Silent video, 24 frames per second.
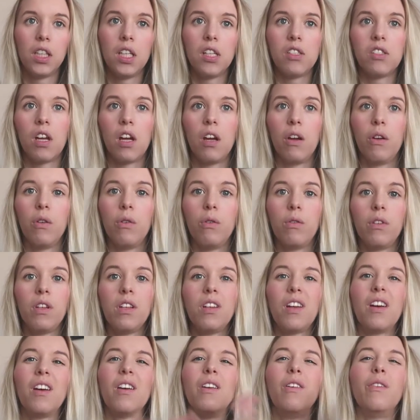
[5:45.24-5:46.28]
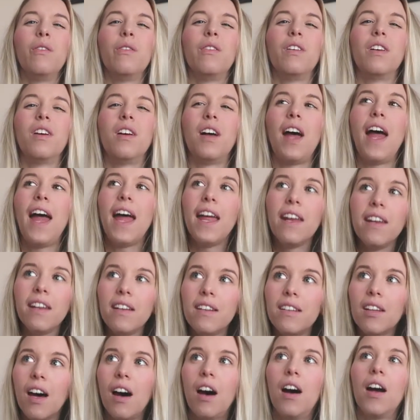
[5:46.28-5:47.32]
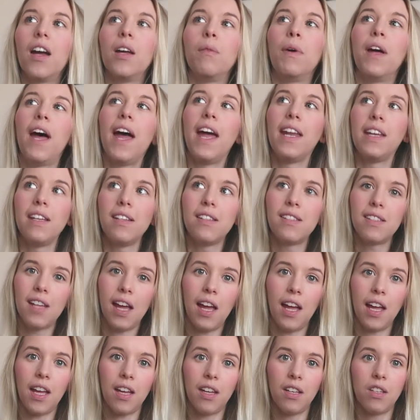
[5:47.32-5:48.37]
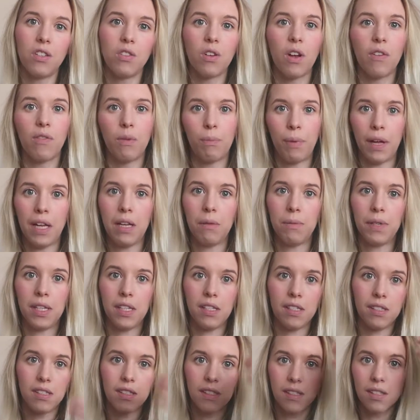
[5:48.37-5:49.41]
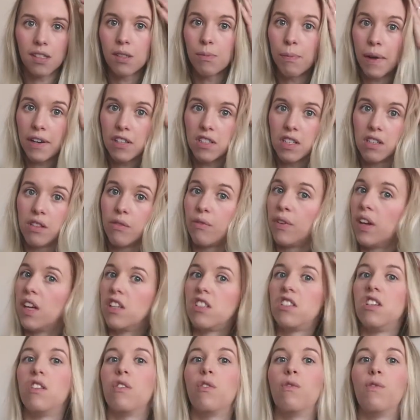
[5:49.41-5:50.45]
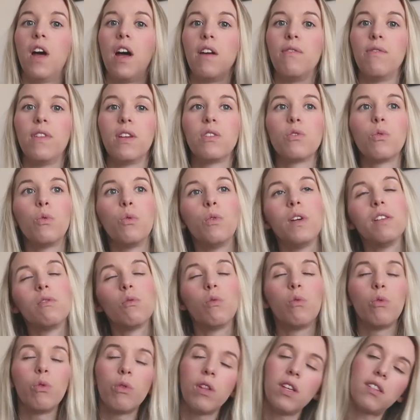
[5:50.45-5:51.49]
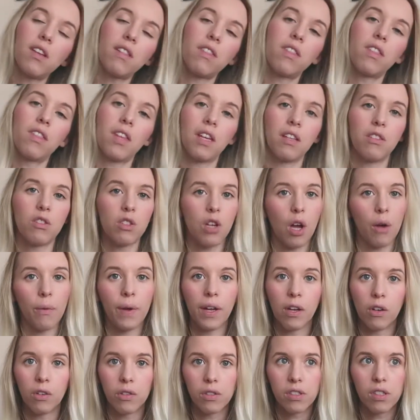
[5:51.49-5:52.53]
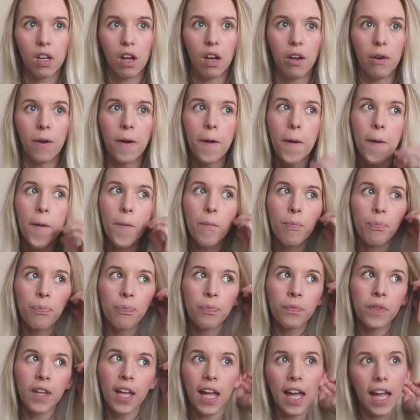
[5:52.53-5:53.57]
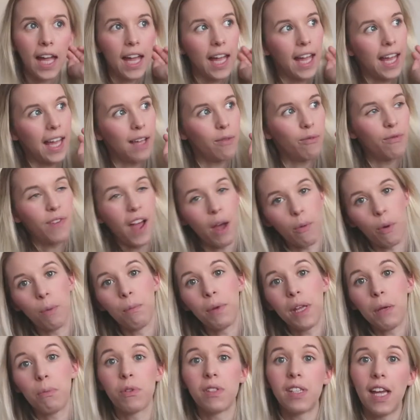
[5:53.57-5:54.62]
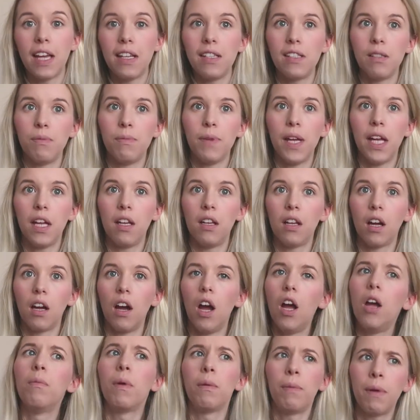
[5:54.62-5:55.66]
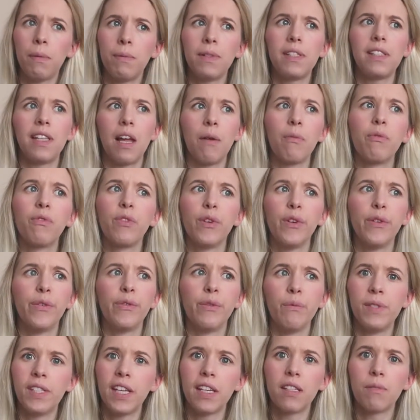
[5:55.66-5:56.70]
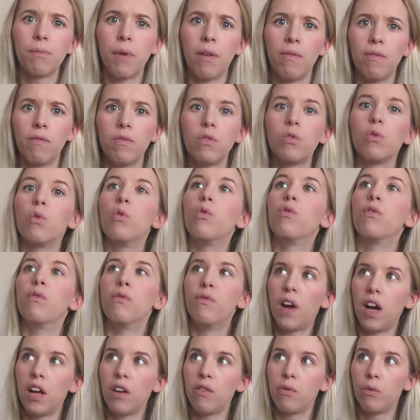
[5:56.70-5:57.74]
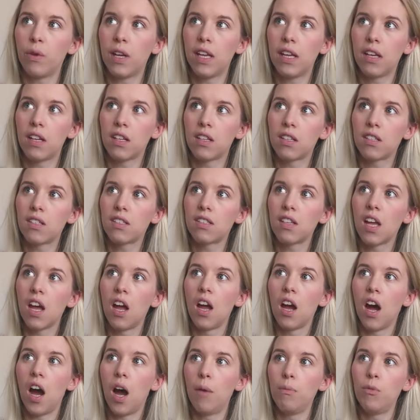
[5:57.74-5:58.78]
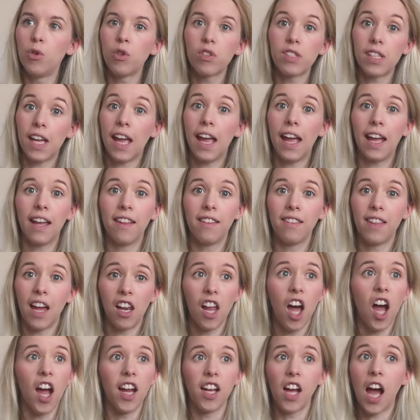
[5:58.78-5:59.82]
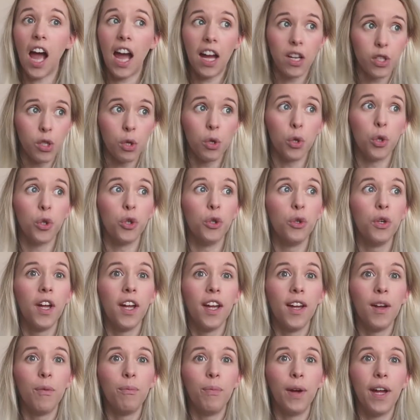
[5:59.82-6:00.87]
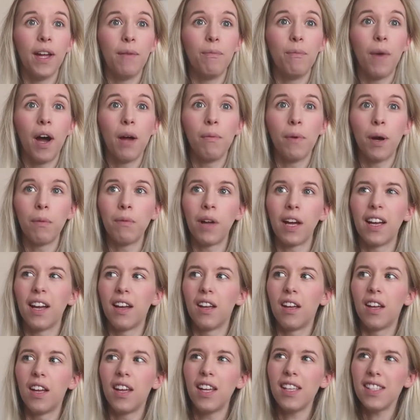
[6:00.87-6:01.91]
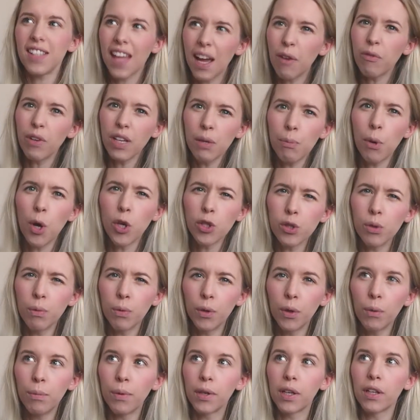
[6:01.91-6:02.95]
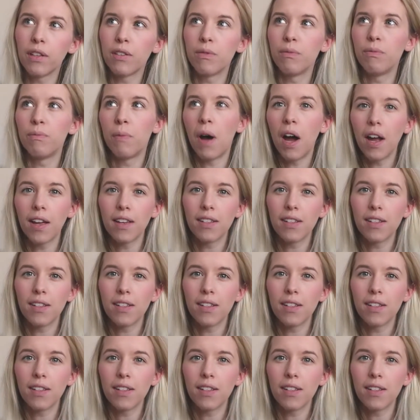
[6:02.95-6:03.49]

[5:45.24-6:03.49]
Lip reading: So, you know, at any time, at any stage of a baby's, especially the first year of life, there's always all these other things going on. So in fact, when people say to me like, oh, my baby slept through from 6 months or from 5 weeks, I'm not saying they're lying at all, but in my, I'm like, is that really possible? Because my